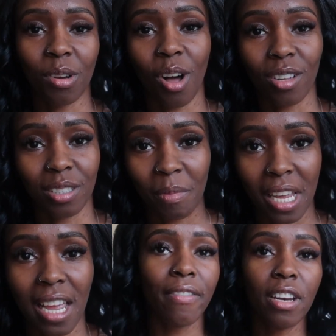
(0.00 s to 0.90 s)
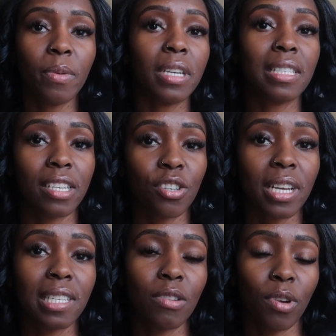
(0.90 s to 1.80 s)
calls me. And if anyone is
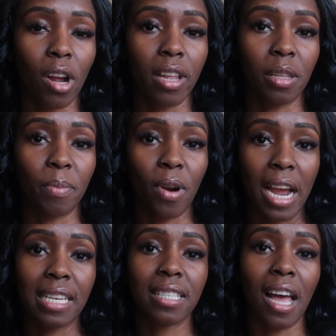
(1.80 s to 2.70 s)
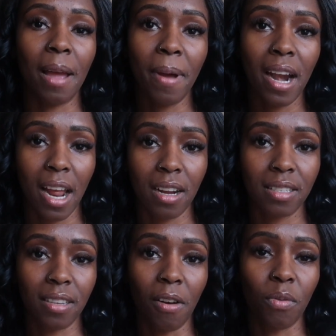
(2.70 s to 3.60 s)
interested regarding the price, the iPad Air
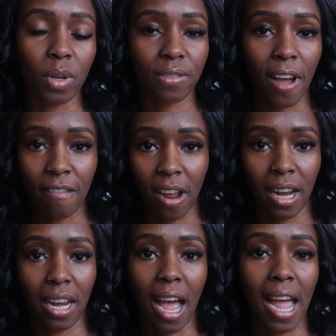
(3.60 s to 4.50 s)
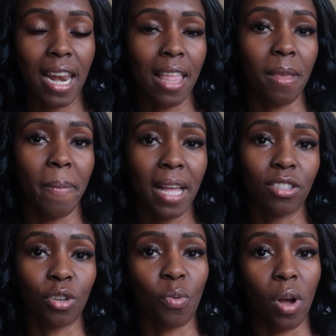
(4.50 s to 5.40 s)
itself was $5.99 and the
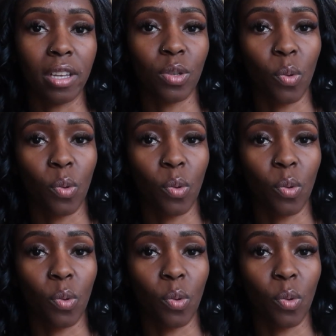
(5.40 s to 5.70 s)
pencil was